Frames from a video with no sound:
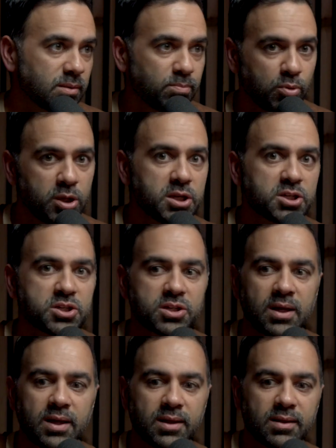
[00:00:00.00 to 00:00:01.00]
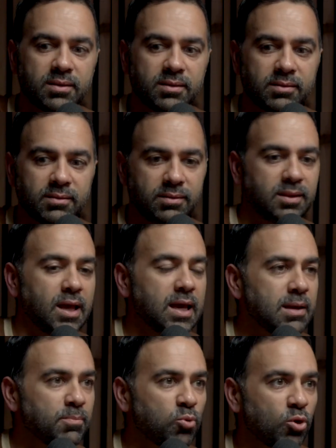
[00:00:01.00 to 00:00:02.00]
the British they
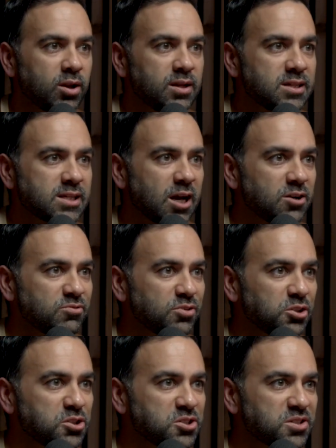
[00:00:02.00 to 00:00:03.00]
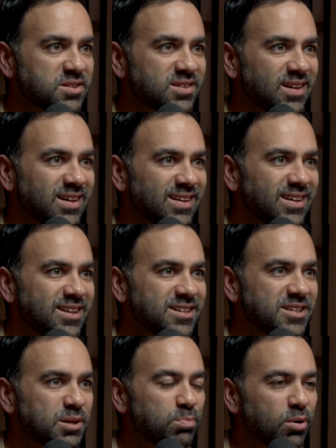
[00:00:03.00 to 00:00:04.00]
imported entire villages
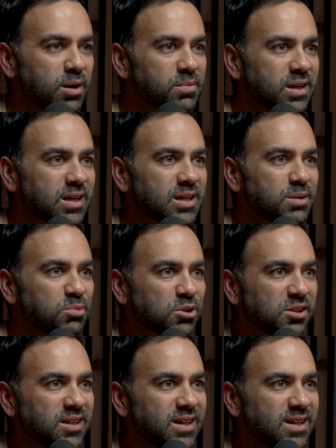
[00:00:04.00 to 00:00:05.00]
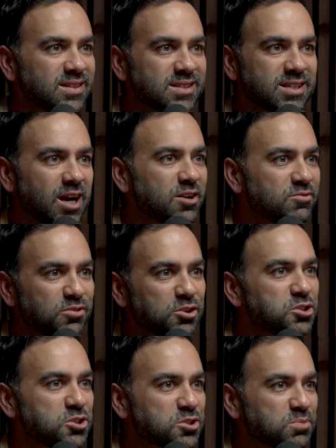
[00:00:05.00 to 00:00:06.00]
into Birmingham or Leeds. Yes. Entire
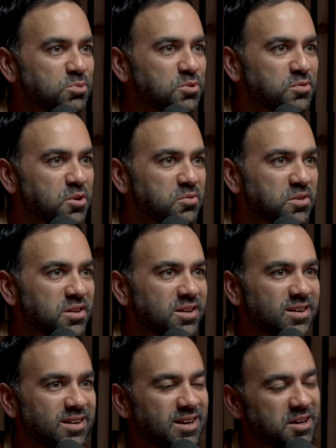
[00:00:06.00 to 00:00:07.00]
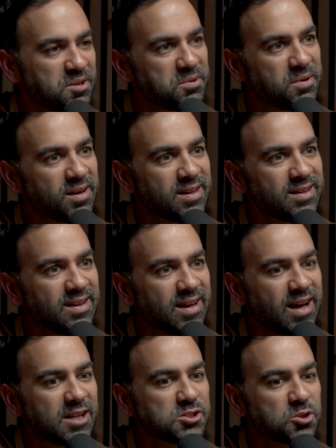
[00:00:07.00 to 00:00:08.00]
villages moved over there. Yes. Right?
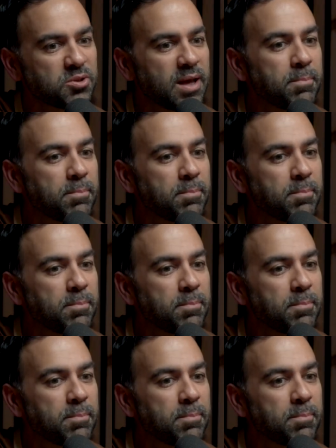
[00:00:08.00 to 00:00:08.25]
And so they